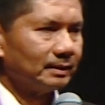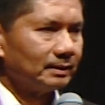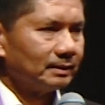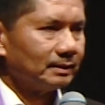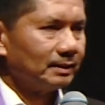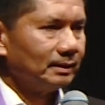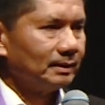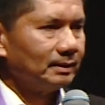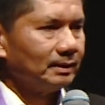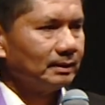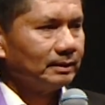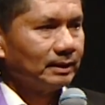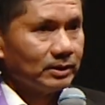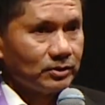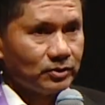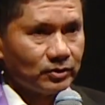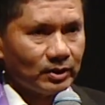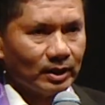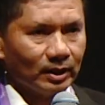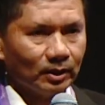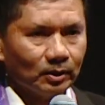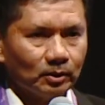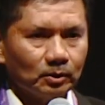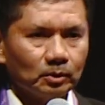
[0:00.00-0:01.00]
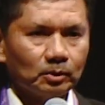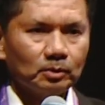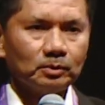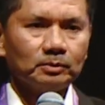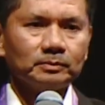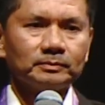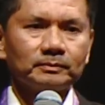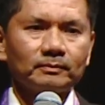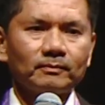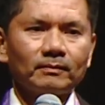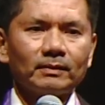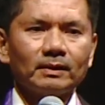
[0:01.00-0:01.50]
Tan Sri Loh,
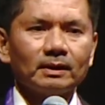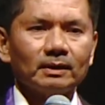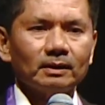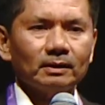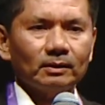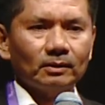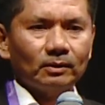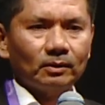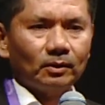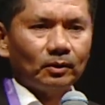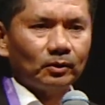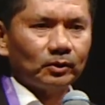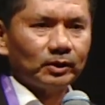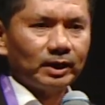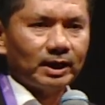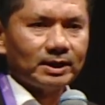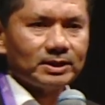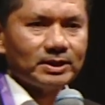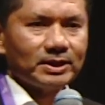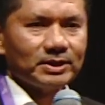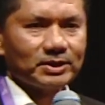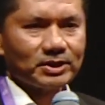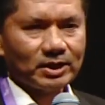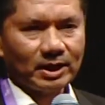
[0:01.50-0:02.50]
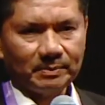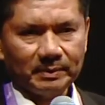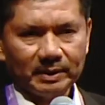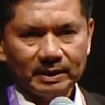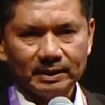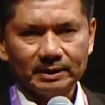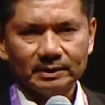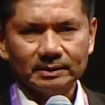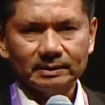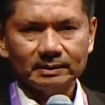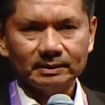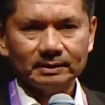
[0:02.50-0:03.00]
Organizing
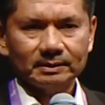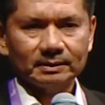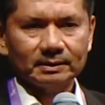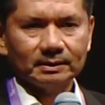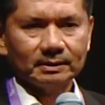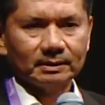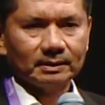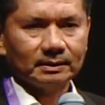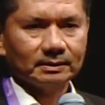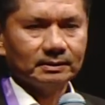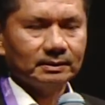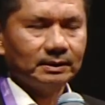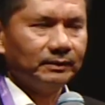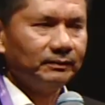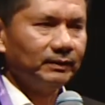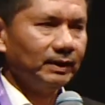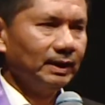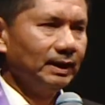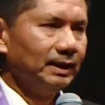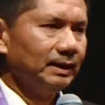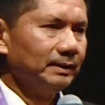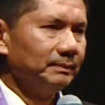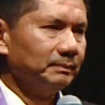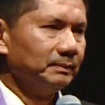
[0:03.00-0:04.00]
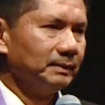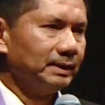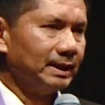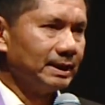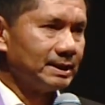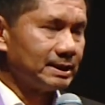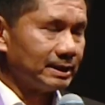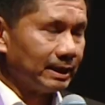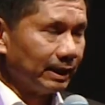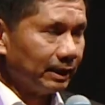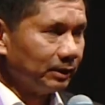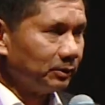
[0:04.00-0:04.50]
Chairman David Lim,
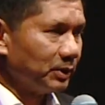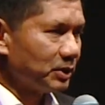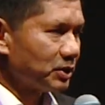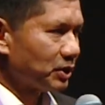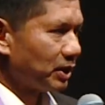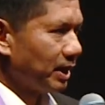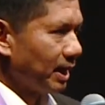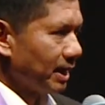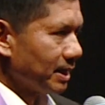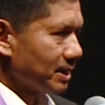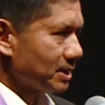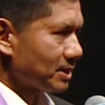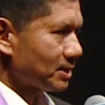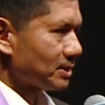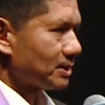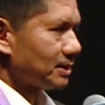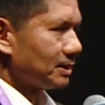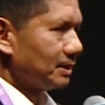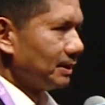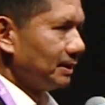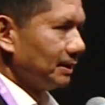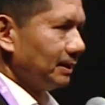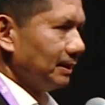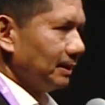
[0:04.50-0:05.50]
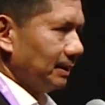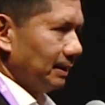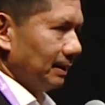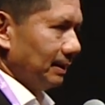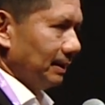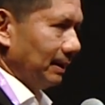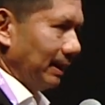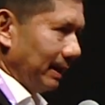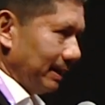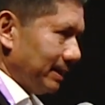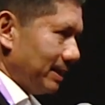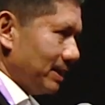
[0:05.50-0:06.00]
distinguished guests,
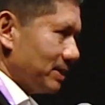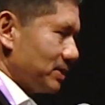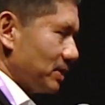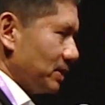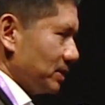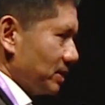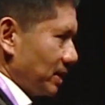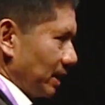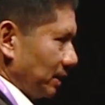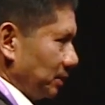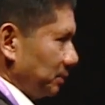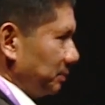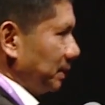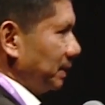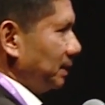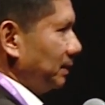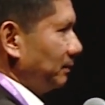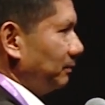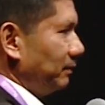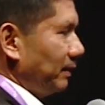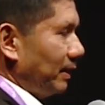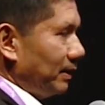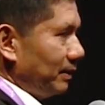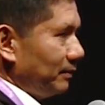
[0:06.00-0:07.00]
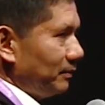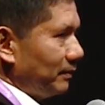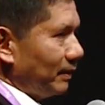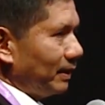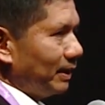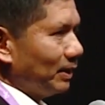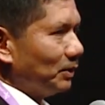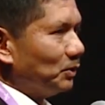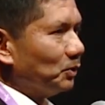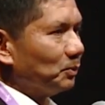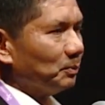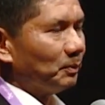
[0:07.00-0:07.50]
ladies and gentlemen, very, very
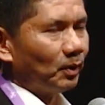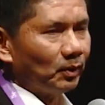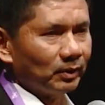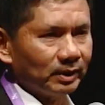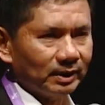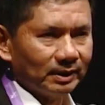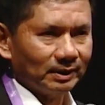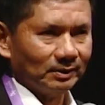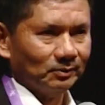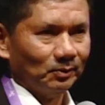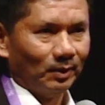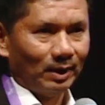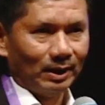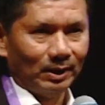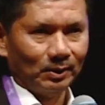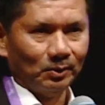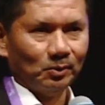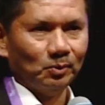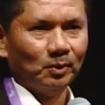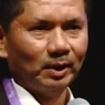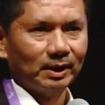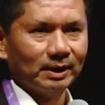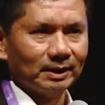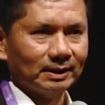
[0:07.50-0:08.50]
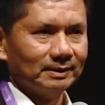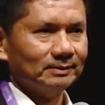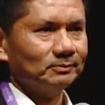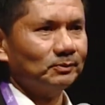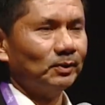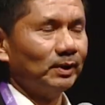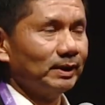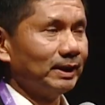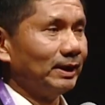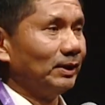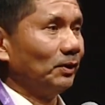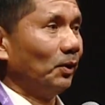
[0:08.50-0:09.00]
good morning. Wow,
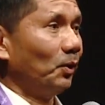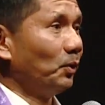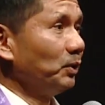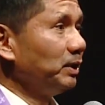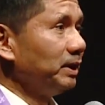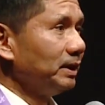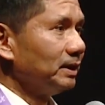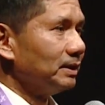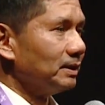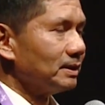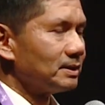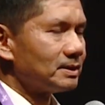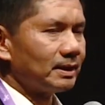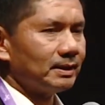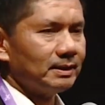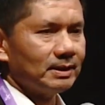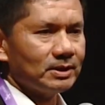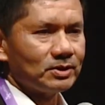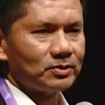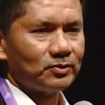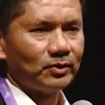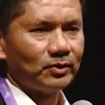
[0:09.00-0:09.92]
what an audience, and it's